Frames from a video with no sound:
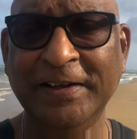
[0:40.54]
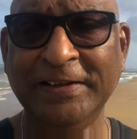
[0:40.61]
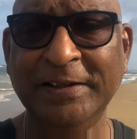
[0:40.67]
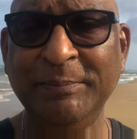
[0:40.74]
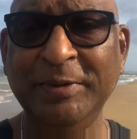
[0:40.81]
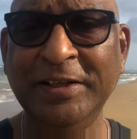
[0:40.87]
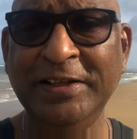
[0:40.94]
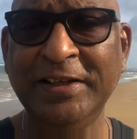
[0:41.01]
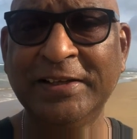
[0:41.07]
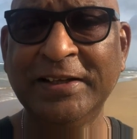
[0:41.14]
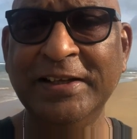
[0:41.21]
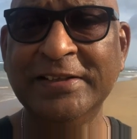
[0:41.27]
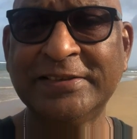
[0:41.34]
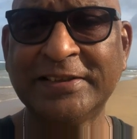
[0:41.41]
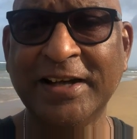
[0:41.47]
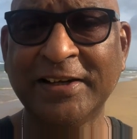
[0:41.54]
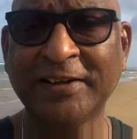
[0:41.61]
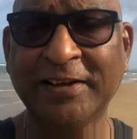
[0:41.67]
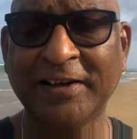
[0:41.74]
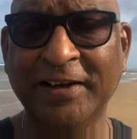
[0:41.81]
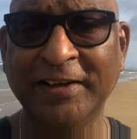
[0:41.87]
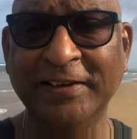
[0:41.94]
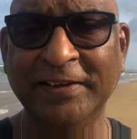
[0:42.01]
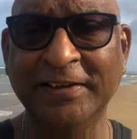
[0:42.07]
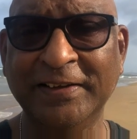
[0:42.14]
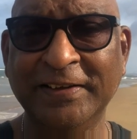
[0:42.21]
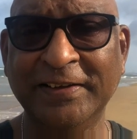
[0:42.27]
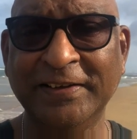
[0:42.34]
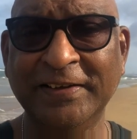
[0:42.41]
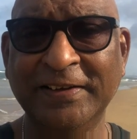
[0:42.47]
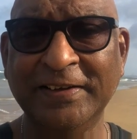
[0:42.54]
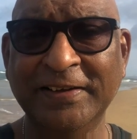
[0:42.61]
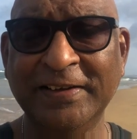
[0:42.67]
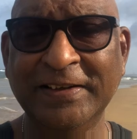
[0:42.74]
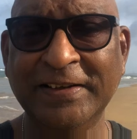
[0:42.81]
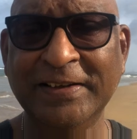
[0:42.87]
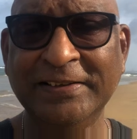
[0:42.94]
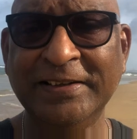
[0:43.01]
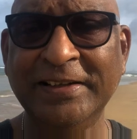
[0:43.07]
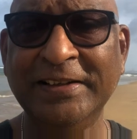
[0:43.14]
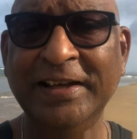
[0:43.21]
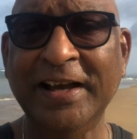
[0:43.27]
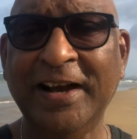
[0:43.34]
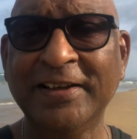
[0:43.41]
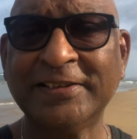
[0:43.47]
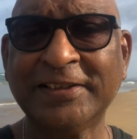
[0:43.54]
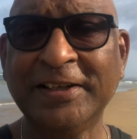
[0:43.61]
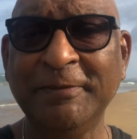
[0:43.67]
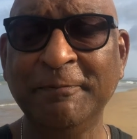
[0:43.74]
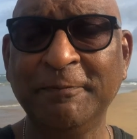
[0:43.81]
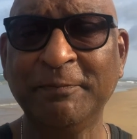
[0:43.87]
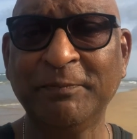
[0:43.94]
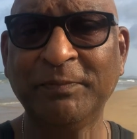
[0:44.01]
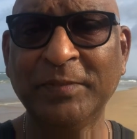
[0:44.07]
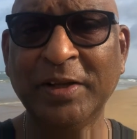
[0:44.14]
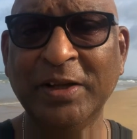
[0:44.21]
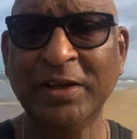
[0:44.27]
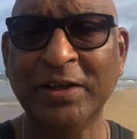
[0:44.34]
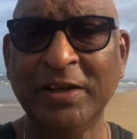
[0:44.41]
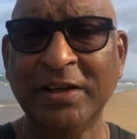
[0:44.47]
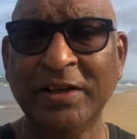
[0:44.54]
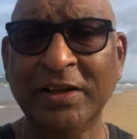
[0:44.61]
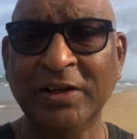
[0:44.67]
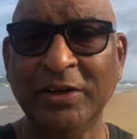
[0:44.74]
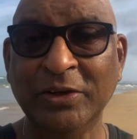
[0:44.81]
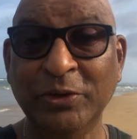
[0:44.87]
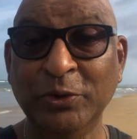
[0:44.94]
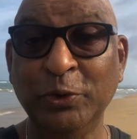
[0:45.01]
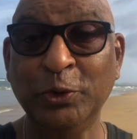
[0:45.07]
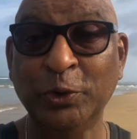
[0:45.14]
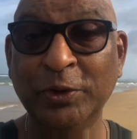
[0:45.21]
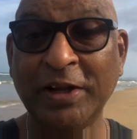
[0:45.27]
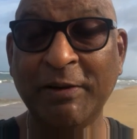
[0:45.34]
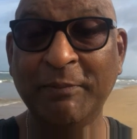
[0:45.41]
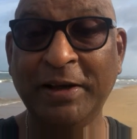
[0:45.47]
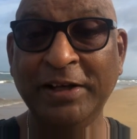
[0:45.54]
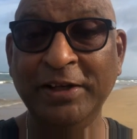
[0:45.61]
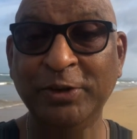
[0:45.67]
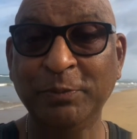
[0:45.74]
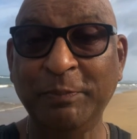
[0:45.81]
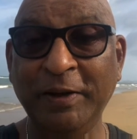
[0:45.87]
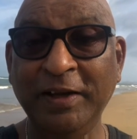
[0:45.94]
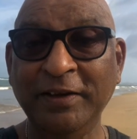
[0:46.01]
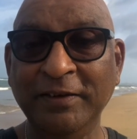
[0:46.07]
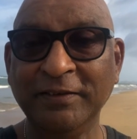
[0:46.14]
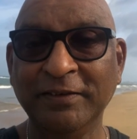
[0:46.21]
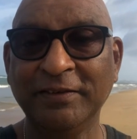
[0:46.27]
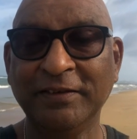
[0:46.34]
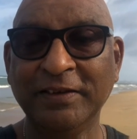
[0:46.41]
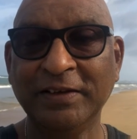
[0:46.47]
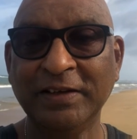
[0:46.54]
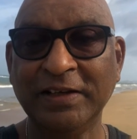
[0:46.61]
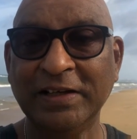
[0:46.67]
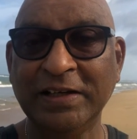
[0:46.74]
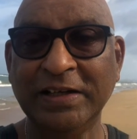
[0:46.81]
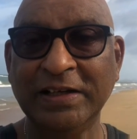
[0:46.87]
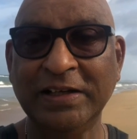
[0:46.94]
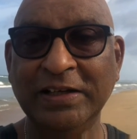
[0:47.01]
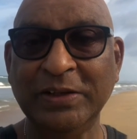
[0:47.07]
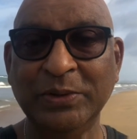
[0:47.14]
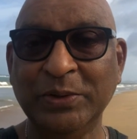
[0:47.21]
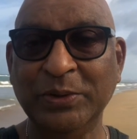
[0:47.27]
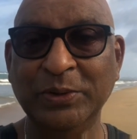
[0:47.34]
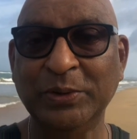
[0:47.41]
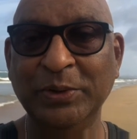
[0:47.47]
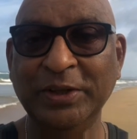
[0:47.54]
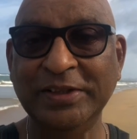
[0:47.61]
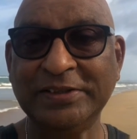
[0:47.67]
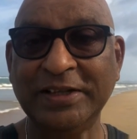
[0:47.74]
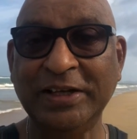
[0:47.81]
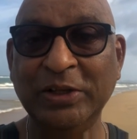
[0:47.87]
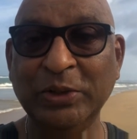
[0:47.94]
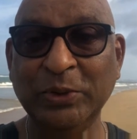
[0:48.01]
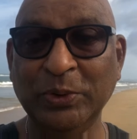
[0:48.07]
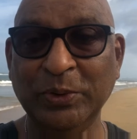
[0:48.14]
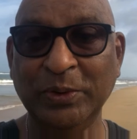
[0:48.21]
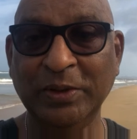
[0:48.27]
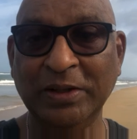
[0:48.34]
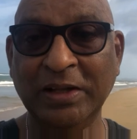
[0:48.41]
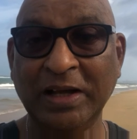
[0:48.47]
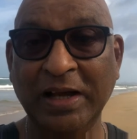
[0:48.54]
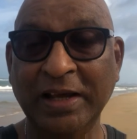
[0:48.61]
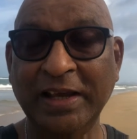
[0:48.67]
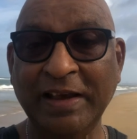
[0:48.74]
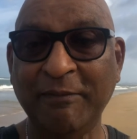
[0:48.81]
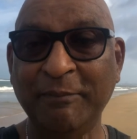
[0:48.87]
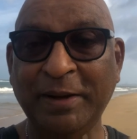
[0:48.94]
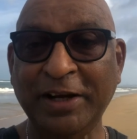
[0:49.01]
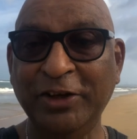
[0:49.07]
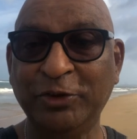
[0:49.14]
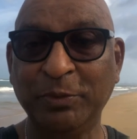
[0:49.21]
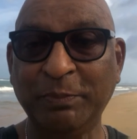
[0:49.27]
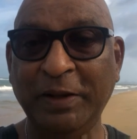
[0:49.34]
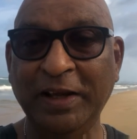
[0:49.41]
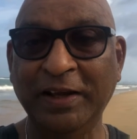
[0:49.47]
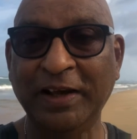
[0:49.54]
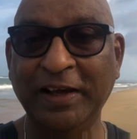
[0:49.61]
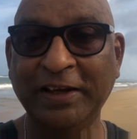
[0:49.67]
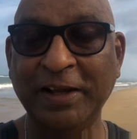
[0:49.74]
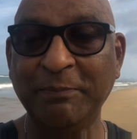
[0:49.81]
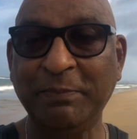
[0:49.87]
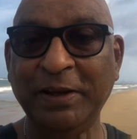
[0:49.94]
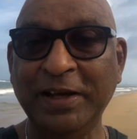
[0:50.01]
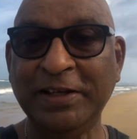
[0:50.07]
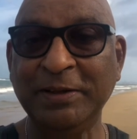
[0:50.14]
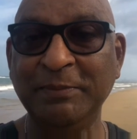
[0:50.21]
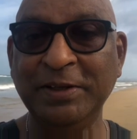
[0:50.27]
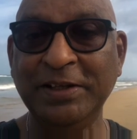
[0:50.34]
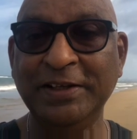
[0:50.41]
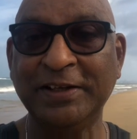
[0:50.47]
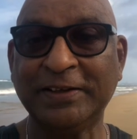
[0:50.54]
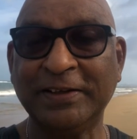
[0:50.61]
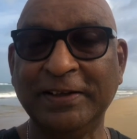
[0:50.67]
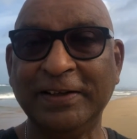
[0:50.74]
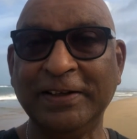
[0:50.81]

Immediately he started crying. Then they asked him, you don't have money to pay? No, no, he said, no, I have money to pay, I can pay it immediately.